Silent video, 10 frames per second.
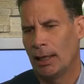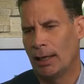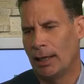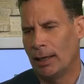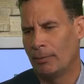
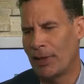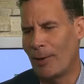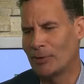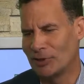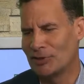
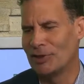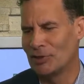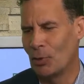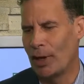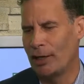that was a
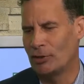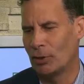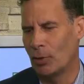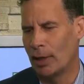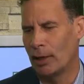
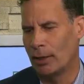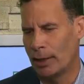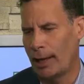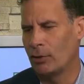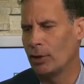situation where,
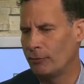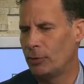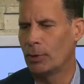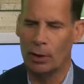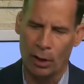I don't know if
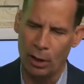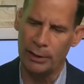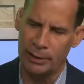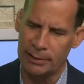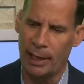you recall
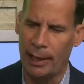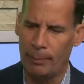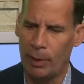at the time,